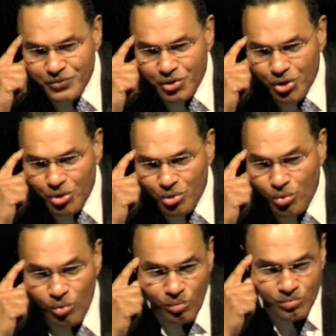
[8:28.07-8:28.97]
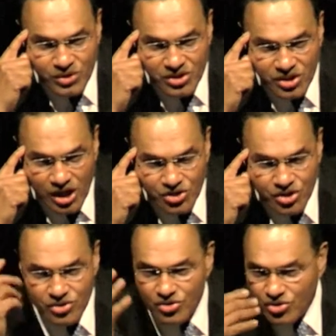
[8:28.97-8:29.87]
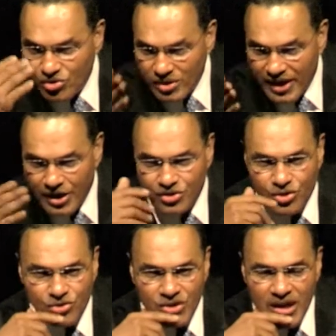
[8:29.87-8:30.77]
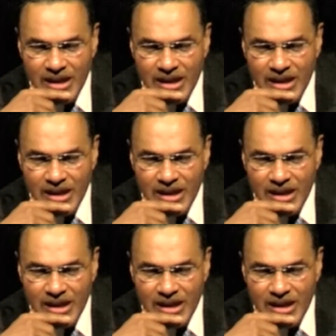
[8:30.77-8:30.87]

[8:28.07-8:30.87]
to discussions to lectures